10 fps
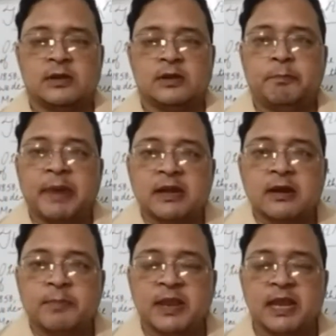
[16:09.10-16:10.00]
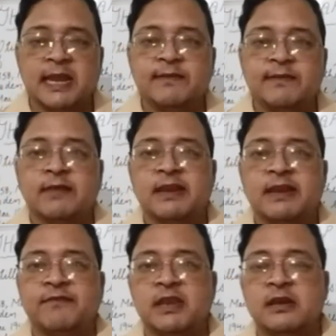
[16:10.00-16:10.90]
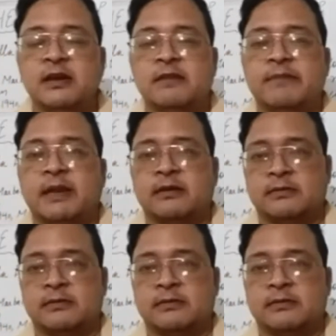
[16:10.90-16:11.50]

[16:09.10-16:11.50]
peddler behaved in a very weird manner.